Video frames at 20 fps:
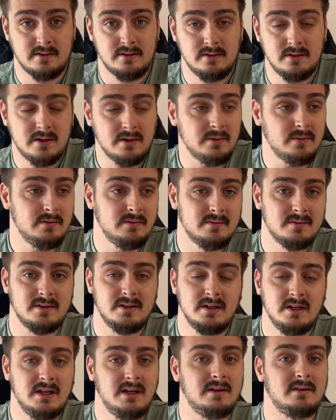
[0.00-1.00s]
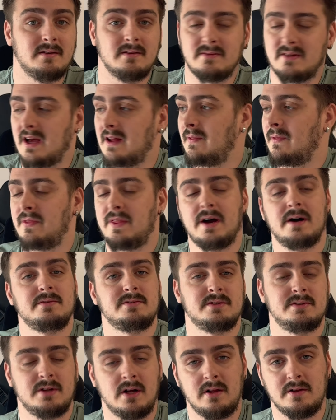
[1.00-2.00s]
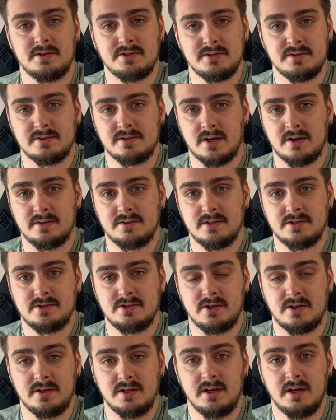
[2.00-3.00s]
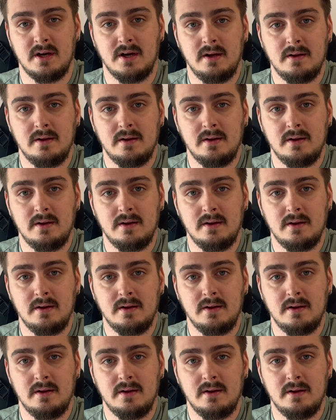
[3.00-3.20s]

You don't need $10,000 to start this journey.